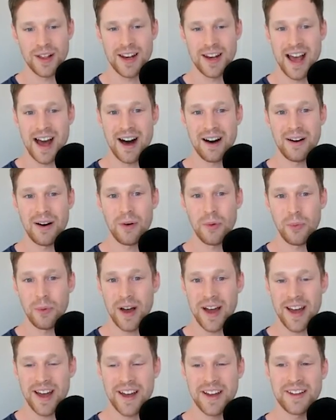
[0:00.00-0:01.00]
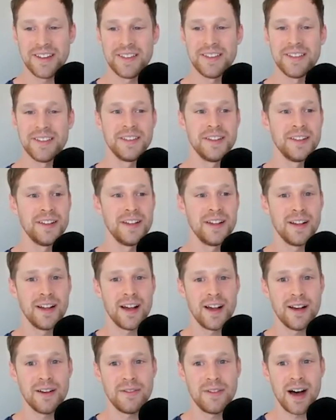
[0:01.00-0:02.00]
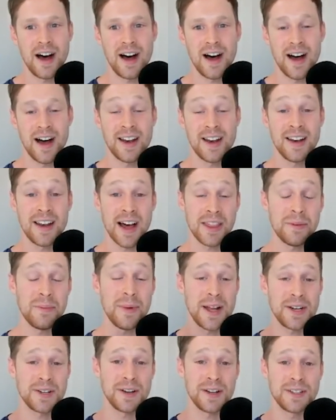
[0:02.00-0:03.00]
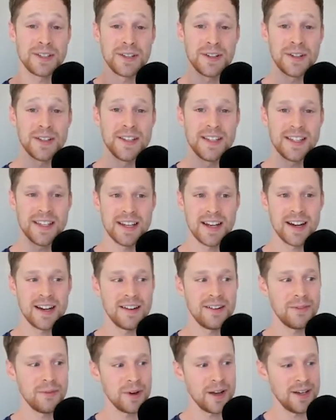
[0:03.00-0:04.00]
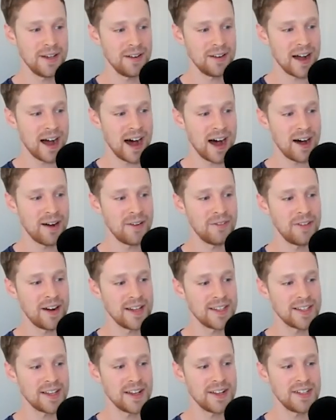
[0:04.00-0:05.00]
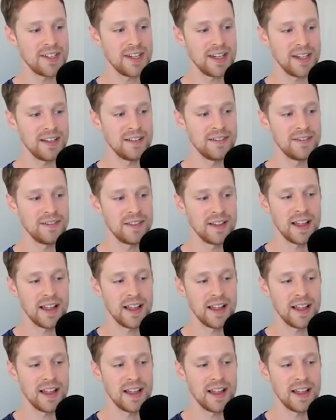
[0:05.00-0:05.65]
are now aware of another metric to consider when you are researching